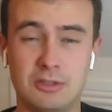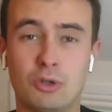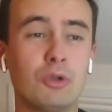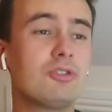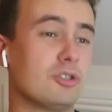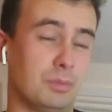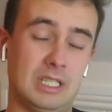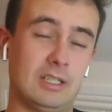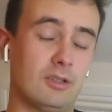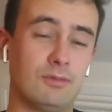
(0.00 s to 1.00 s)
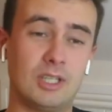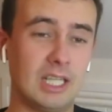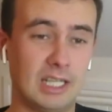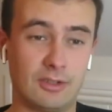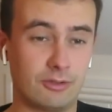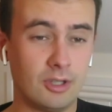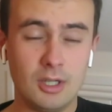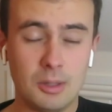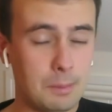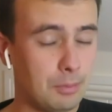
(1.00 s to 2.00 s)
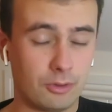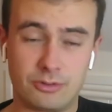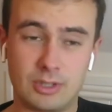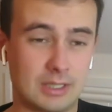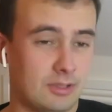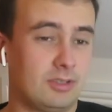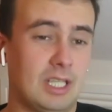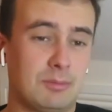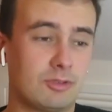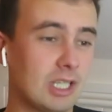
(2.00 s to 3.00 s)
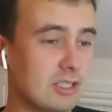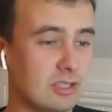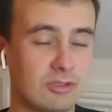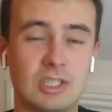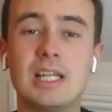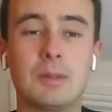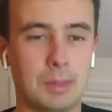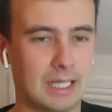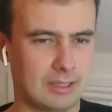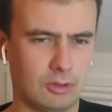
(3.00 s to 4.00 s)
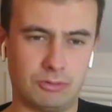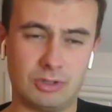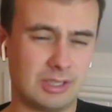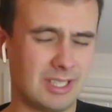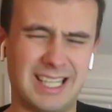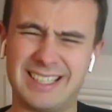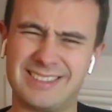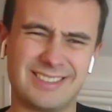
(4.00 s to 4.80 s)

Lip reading: Couldn't have been convenient, but at the same stage, he still had bagloads in hand.